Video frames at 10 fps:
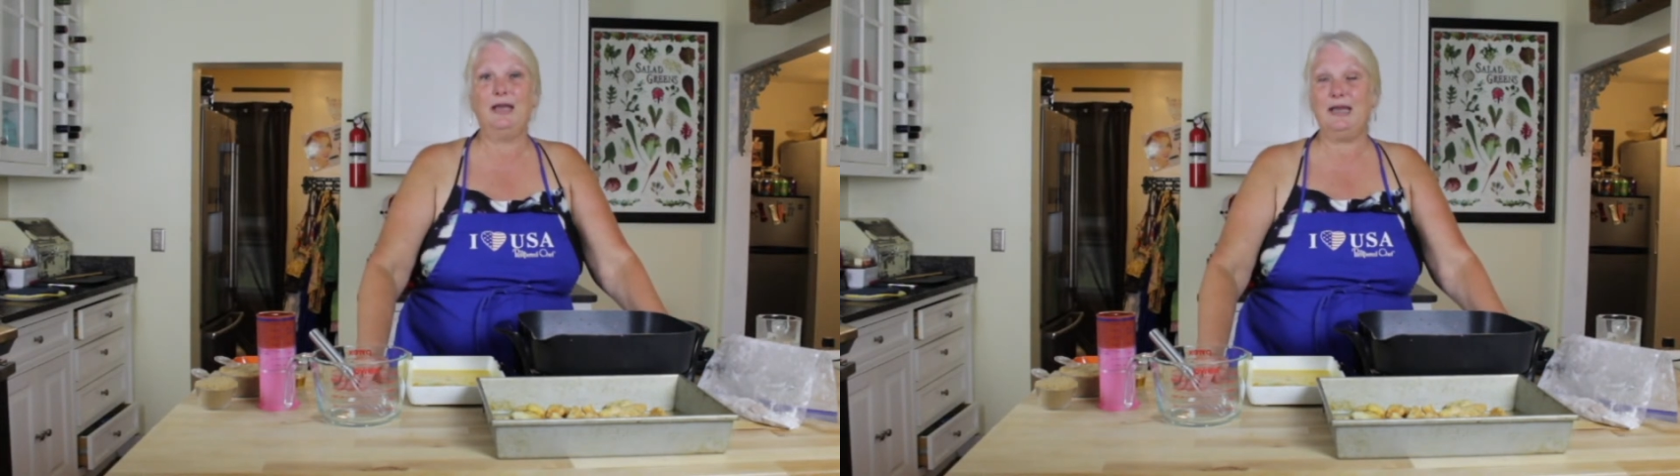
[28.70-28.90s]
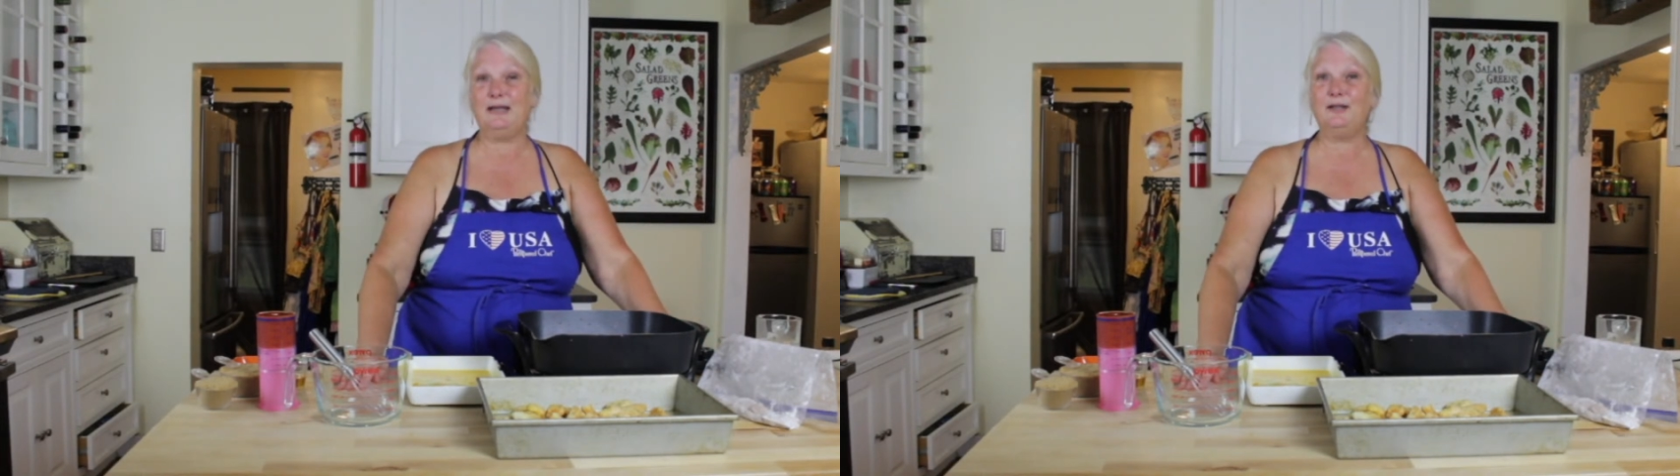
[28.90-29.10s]

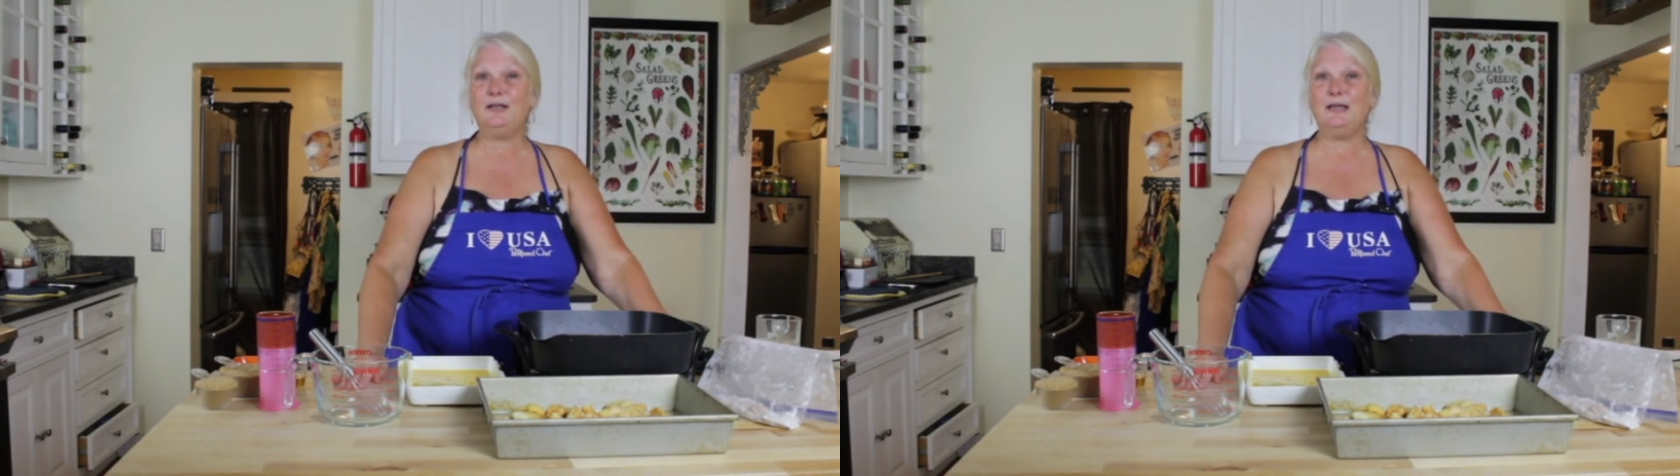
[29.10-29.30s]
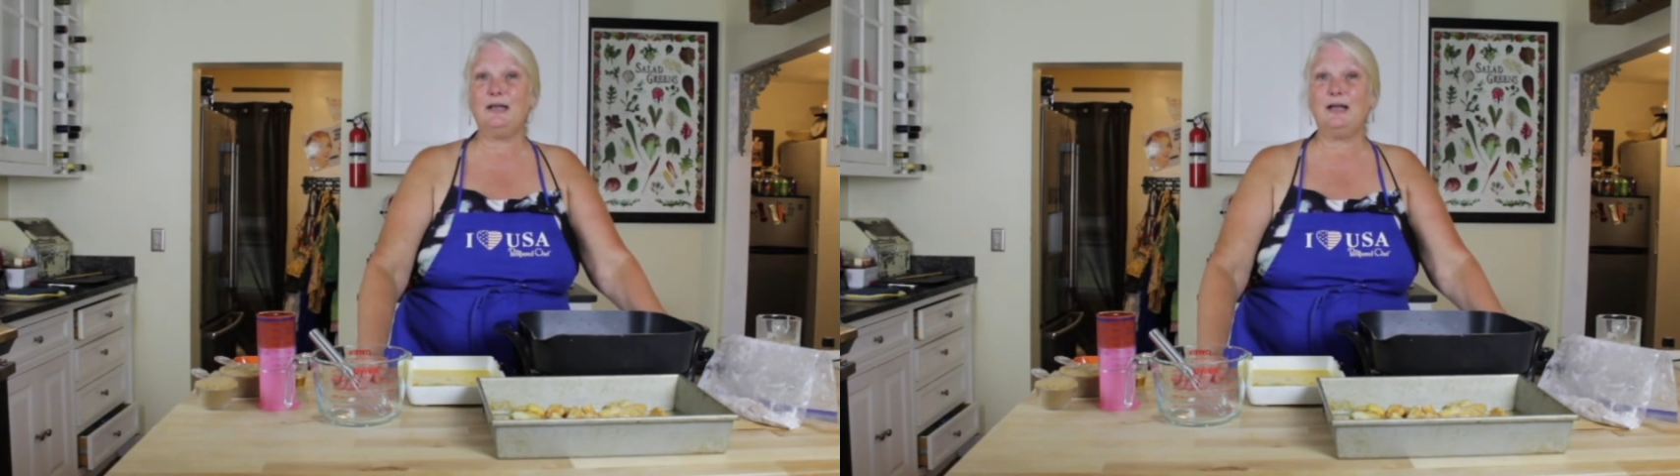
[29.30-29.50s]
And look
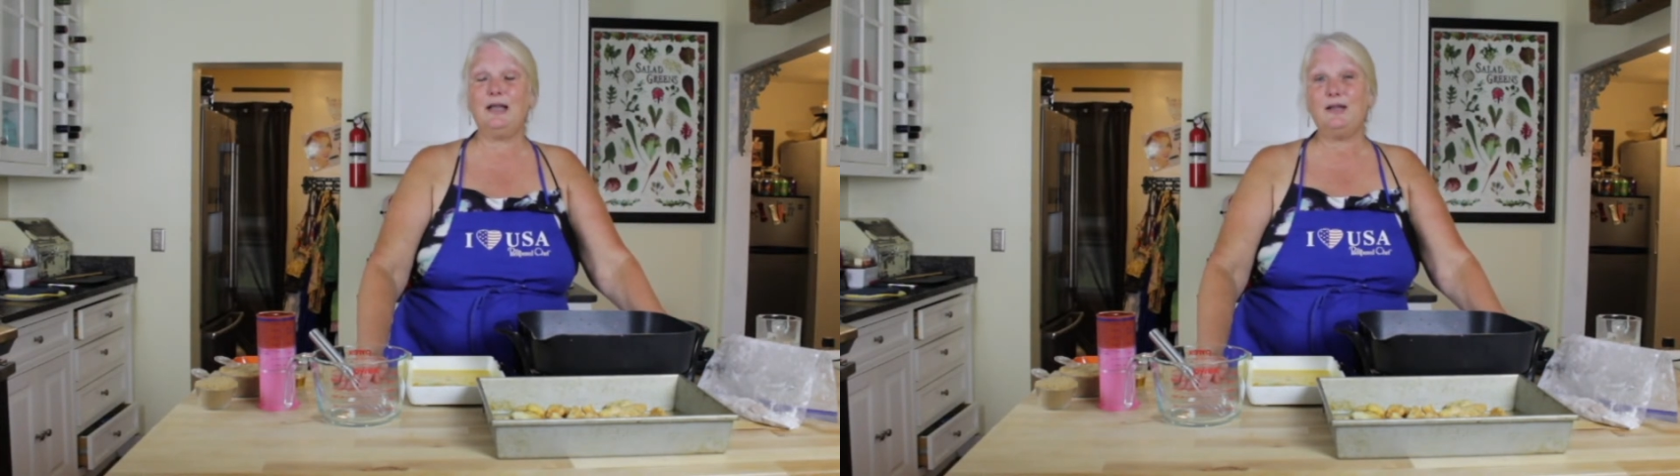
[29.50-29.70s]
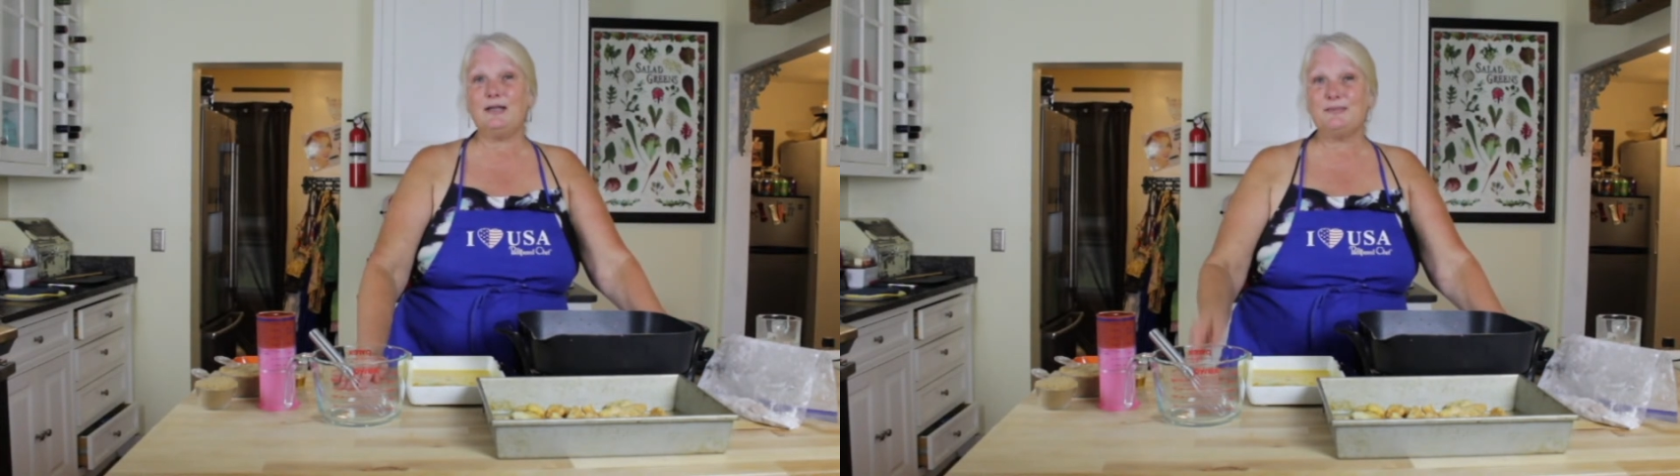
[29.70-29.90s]
it, I
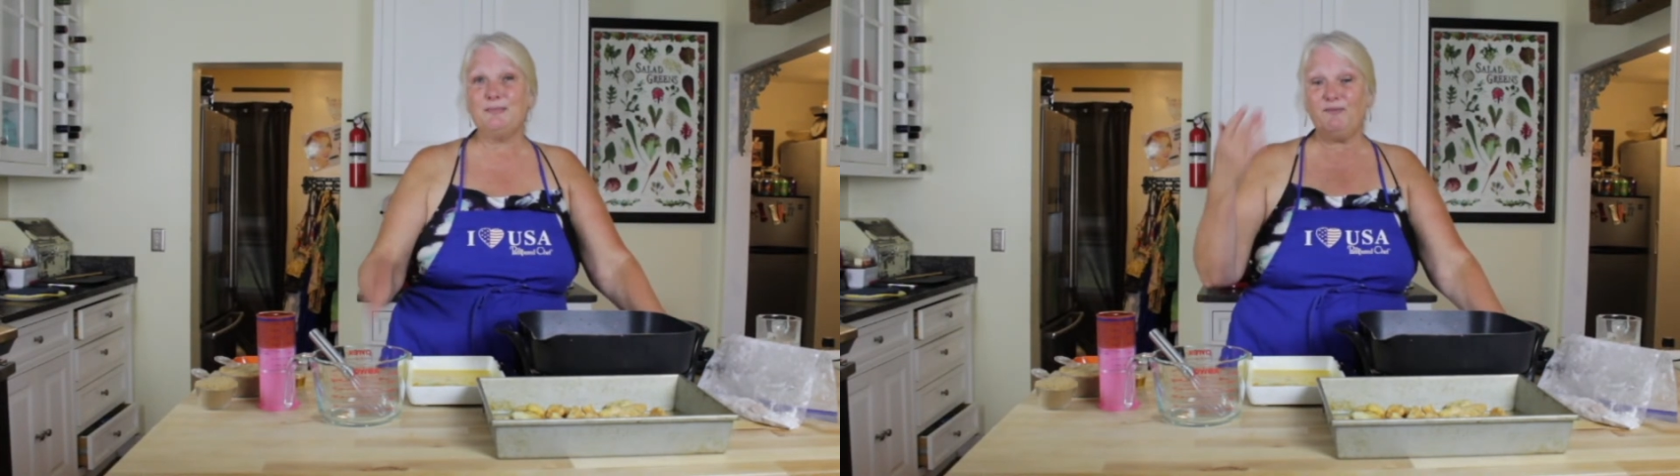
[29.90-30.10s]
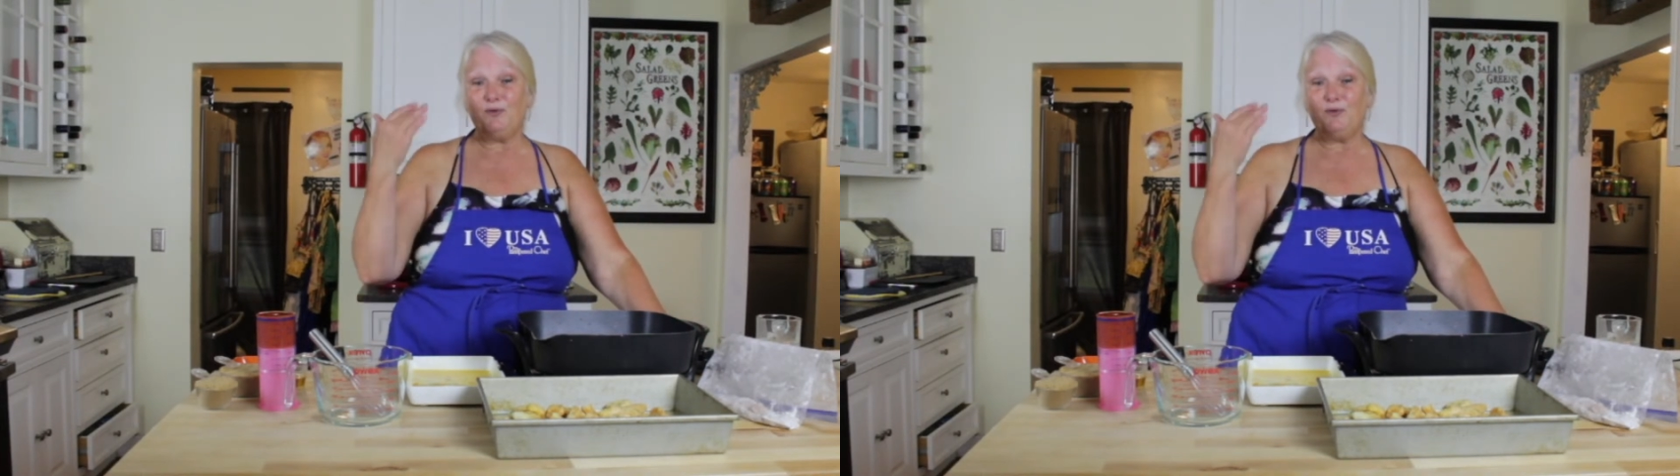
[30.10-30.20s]
lost my